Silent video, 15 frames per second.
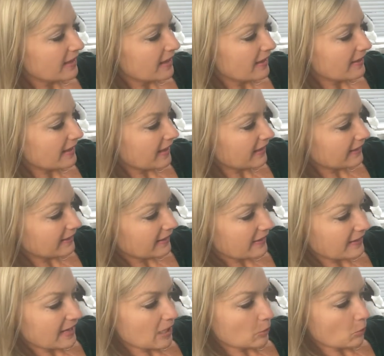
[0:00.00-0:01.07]
Then
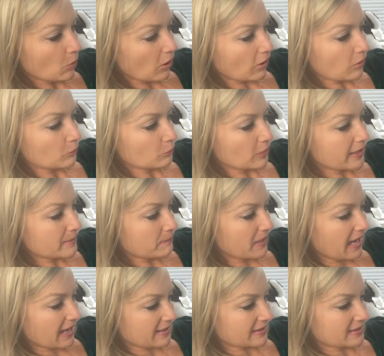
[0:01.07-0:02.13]
they'd walk right
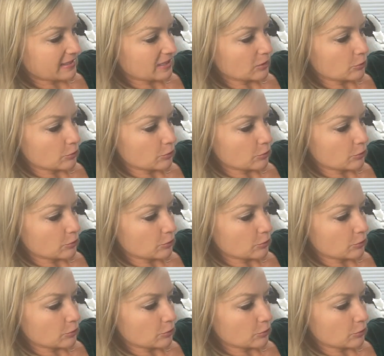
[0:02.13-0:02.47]
past it or